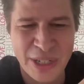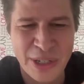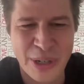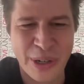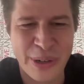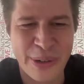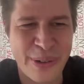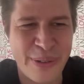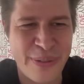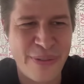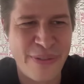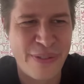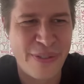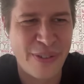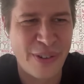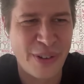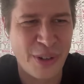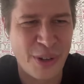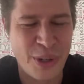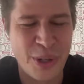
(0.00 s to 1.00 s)
an intro of
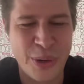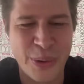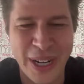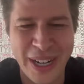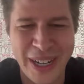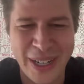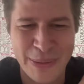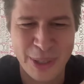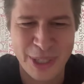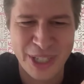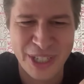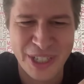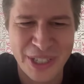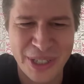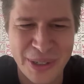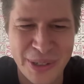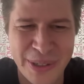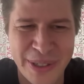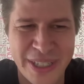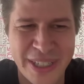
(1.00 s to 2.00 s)
who you are, what you
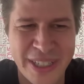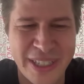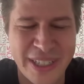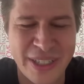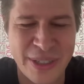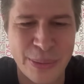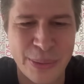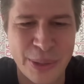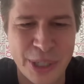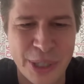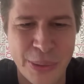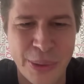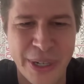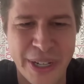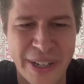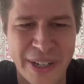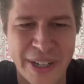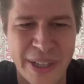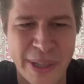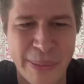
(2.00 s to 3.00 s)
do, and what you're
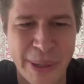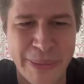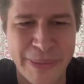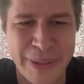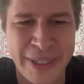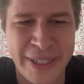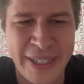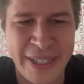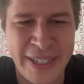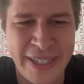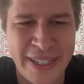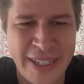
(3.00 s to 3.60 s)
working on at the moment?